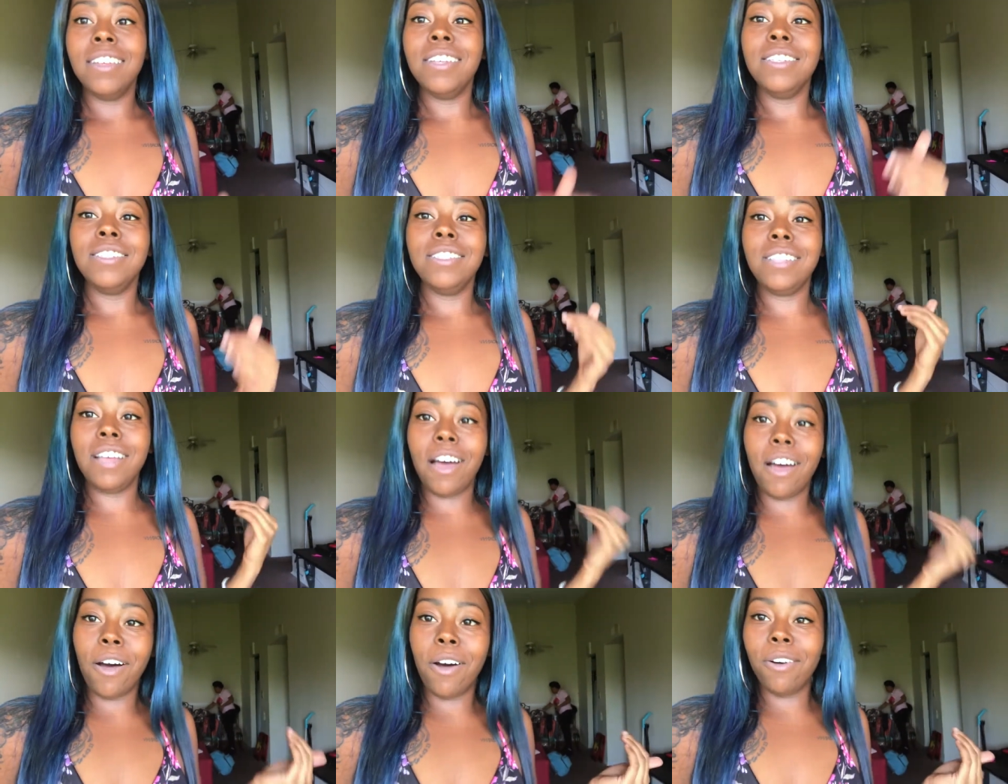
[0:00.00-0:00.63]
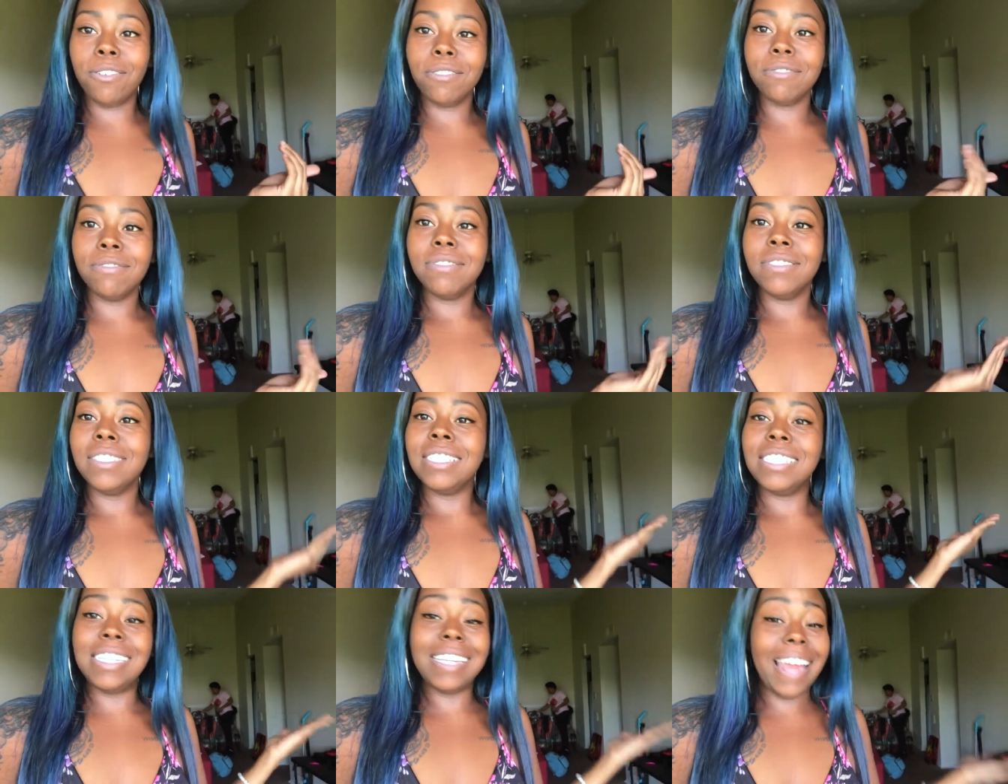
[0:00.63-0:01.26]
So
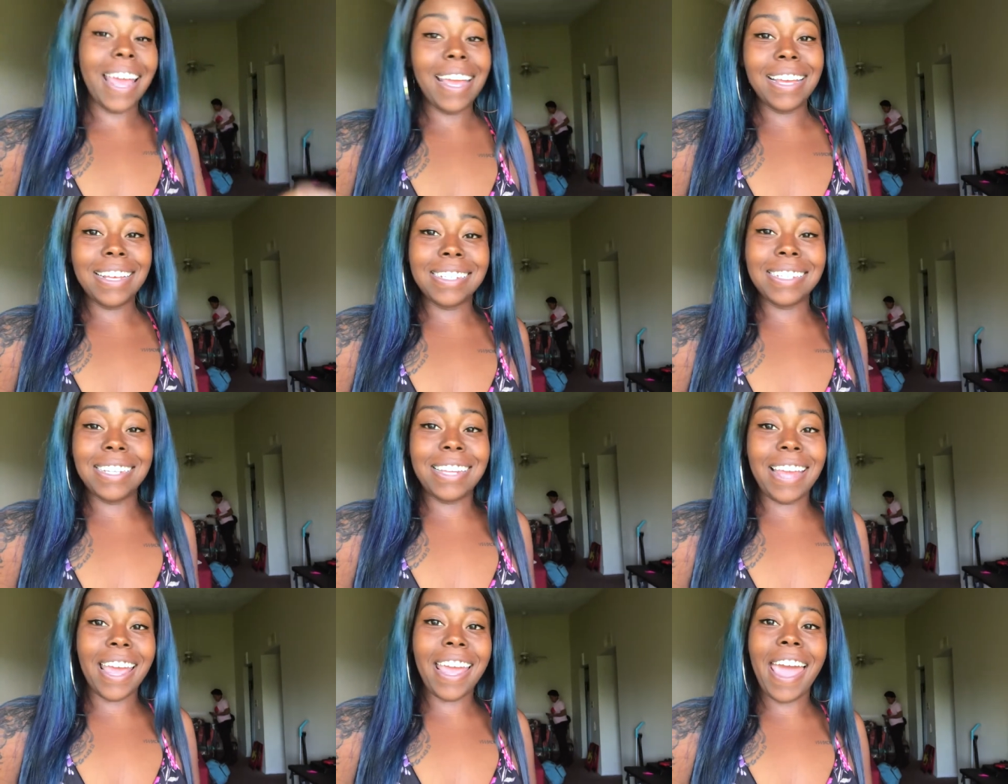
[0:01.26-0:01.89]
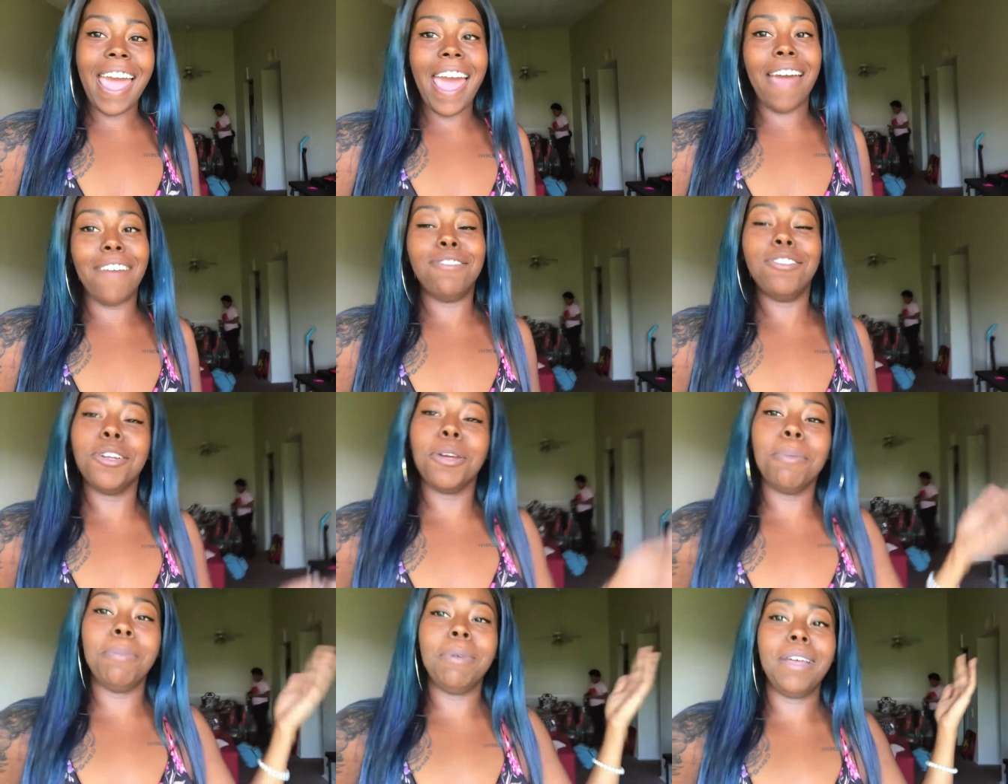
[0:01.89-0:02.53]
today is the day
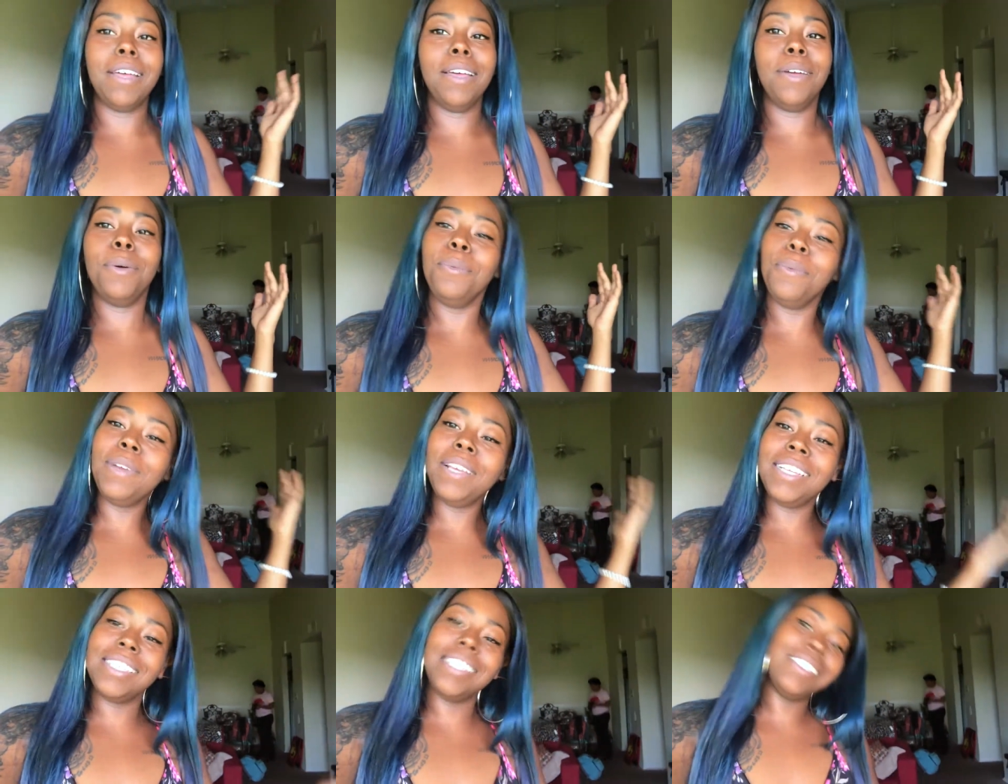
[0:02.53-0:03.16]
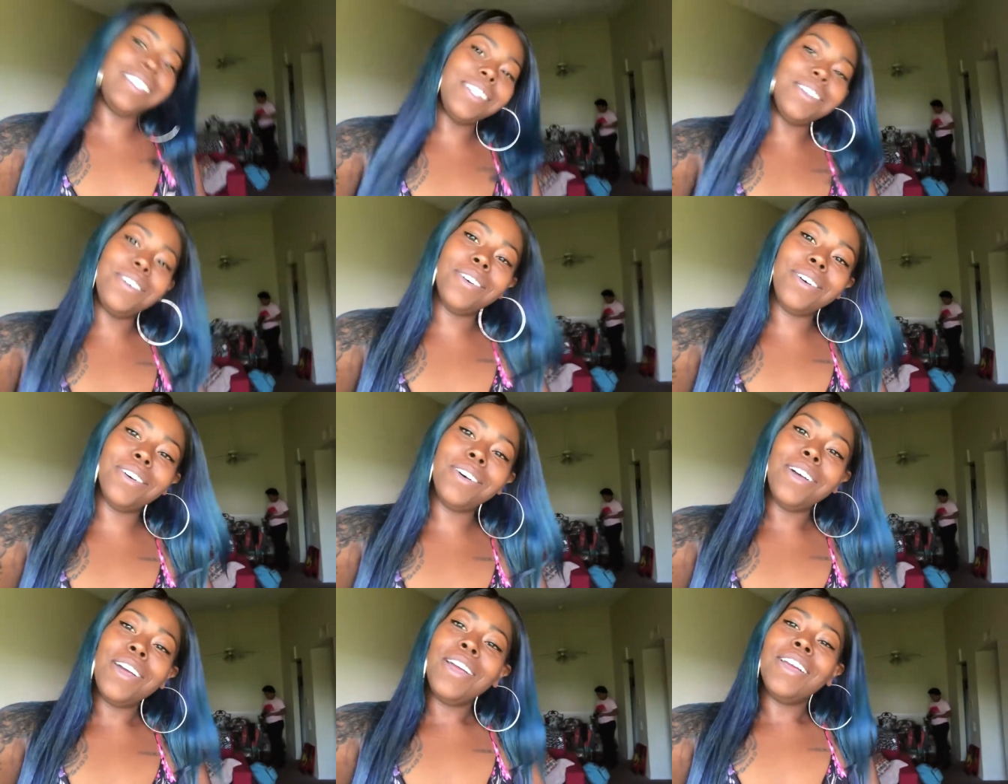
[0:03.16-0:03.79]
after, but we
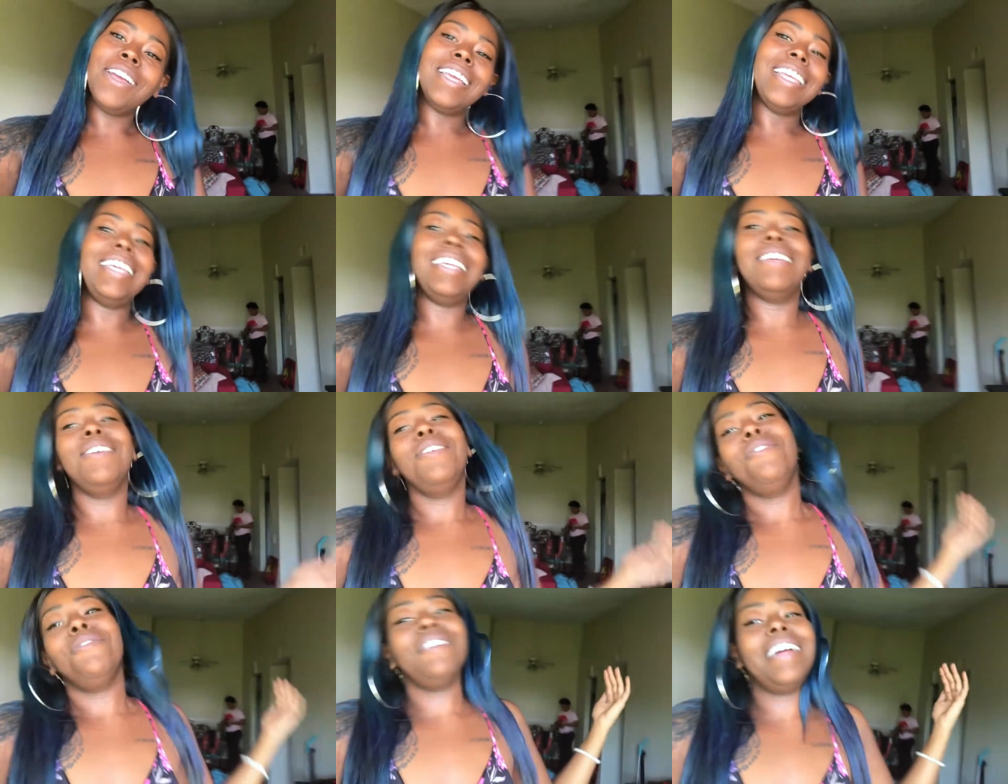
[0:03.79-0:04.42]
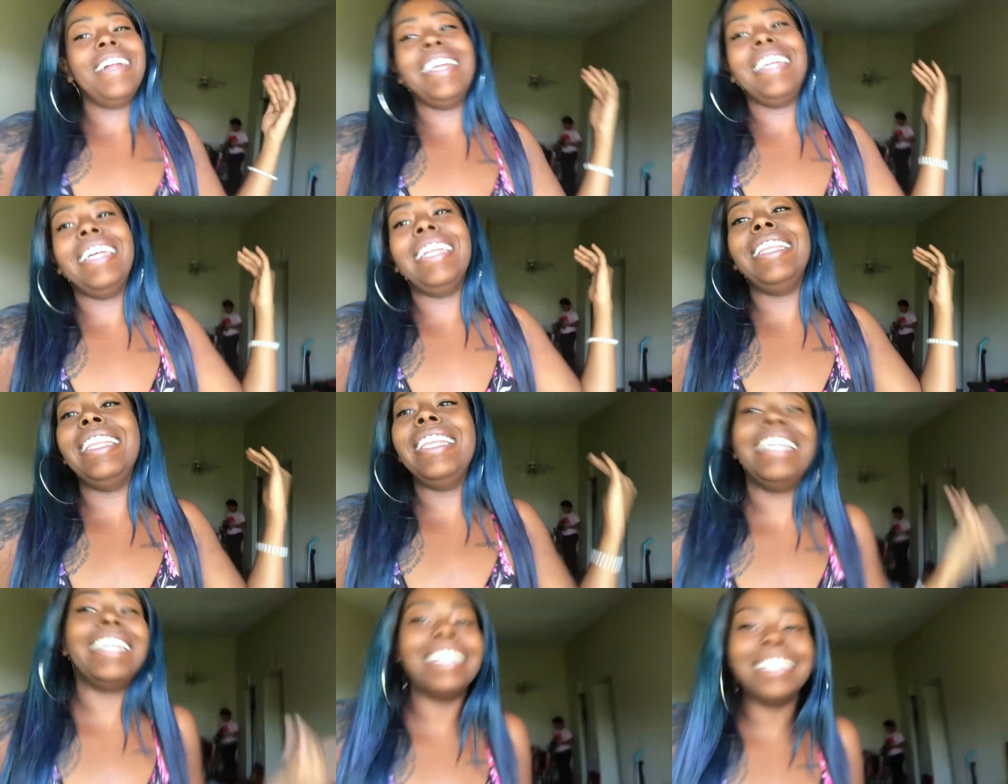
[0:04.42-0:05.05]
still ready to get
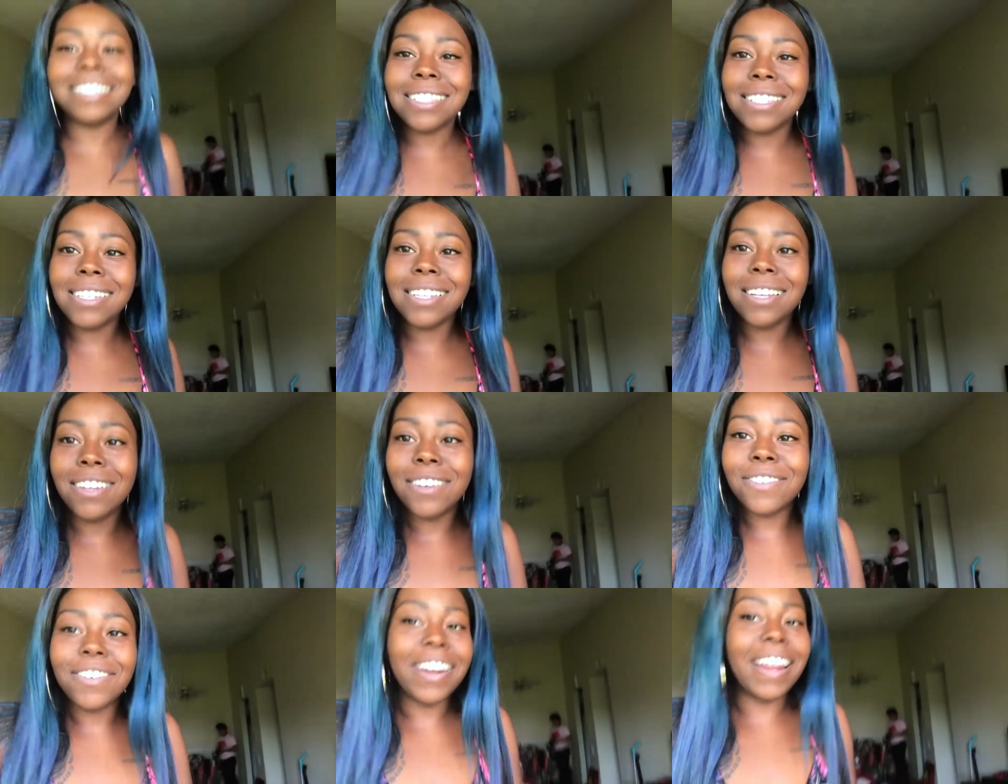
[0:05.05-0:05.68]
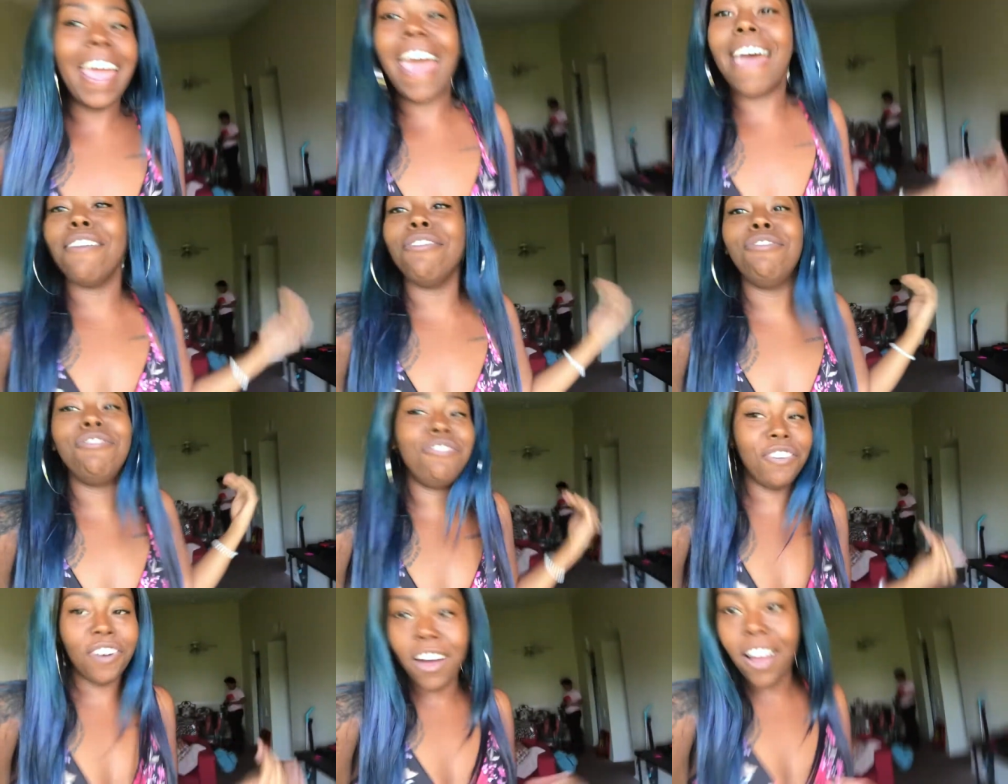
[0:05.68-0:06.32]
lit, ready to have
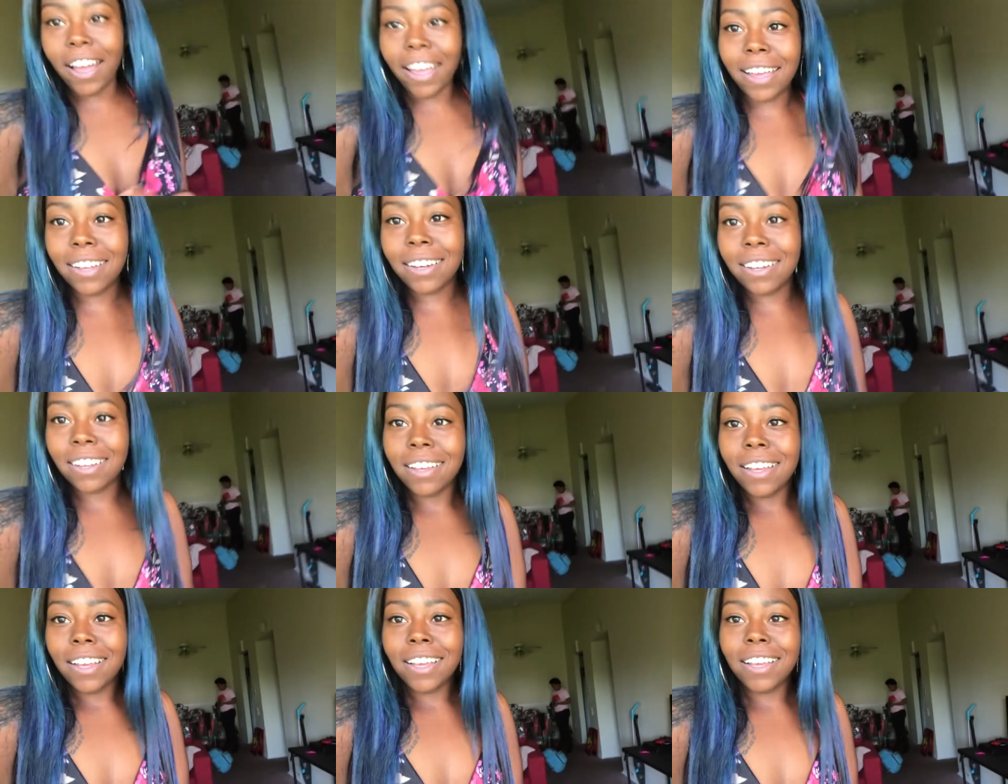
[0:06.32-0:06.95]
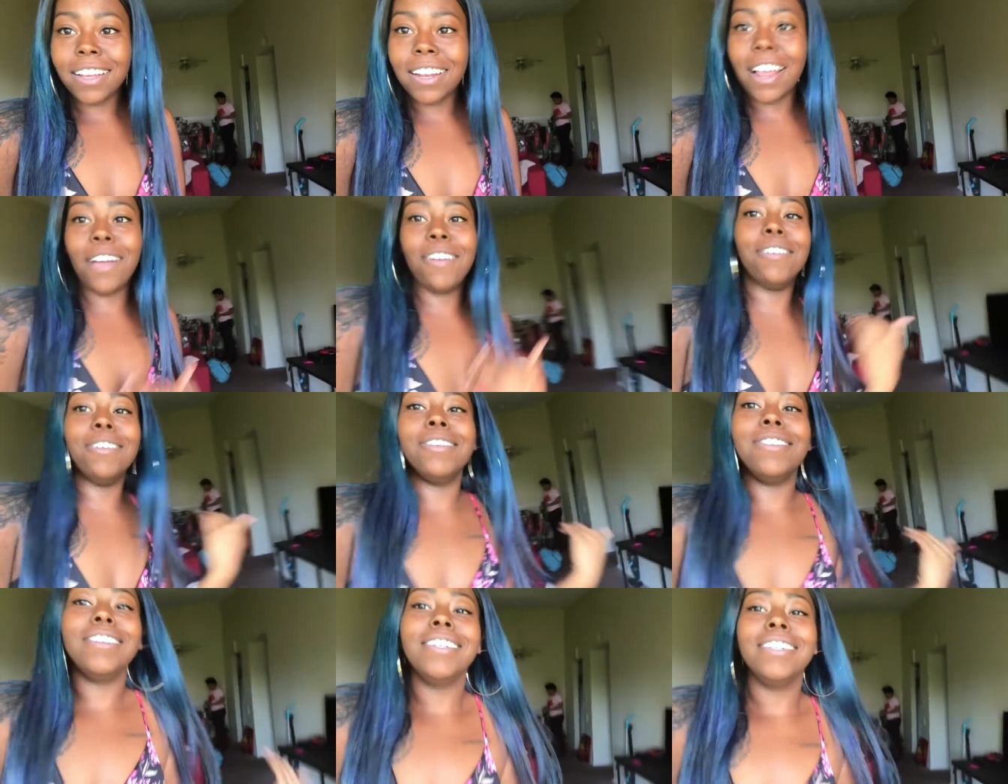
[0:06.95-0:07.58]
fun, you
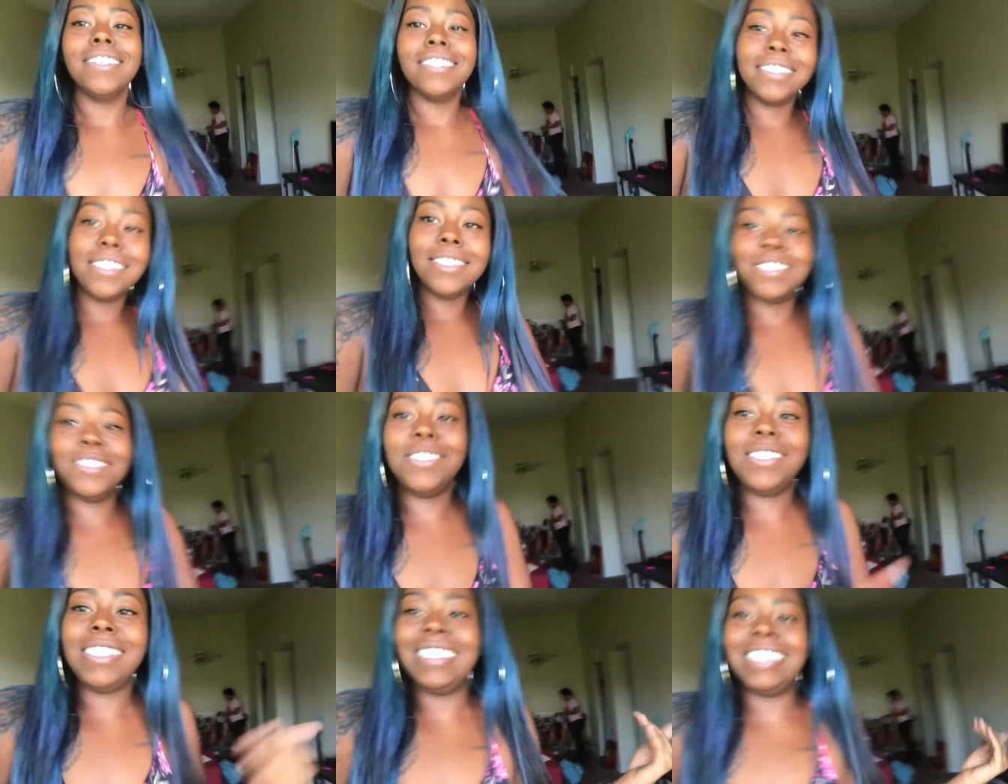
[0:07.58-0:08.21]
know, do the